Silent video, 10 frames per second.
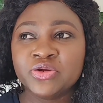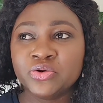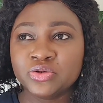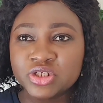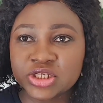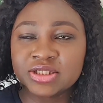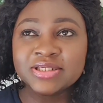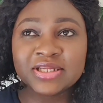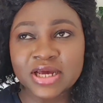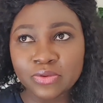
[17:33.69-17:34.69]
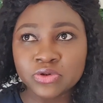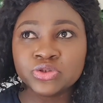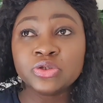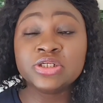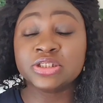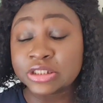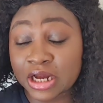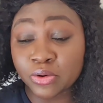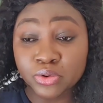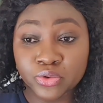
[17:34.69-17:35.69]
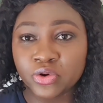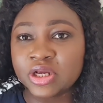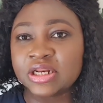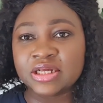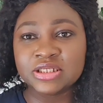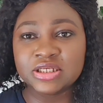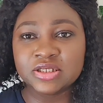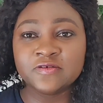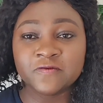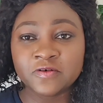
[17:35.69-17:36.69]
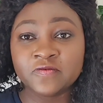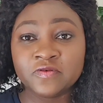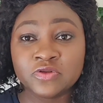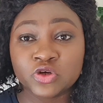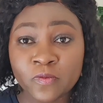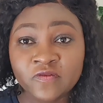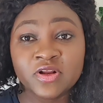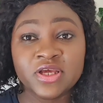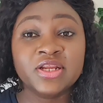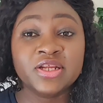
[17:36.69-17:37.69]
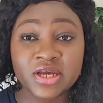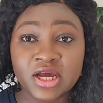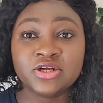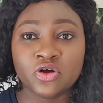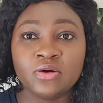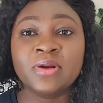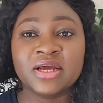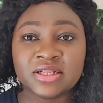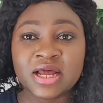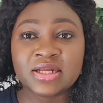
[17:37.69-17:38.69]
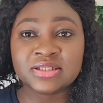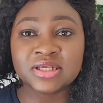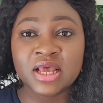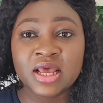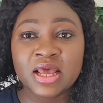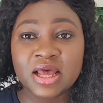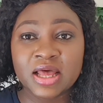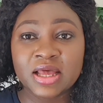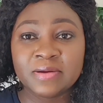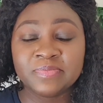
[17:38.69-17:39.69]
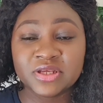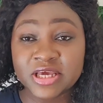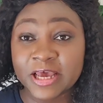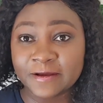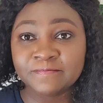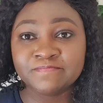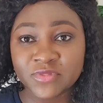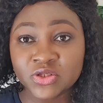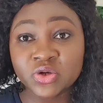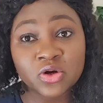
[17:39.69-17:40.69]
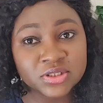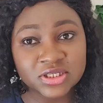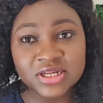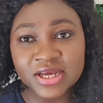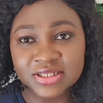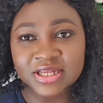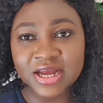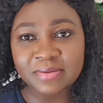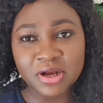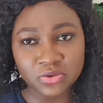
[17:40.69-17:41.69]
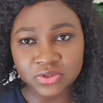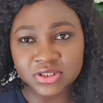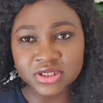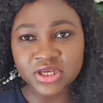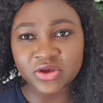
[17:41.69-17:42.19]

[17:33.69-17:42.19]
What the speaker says: the seed that was sown is now growing and yielding forth fruit. Hopefully they can come like that. Yeah, so until next time, I will see you.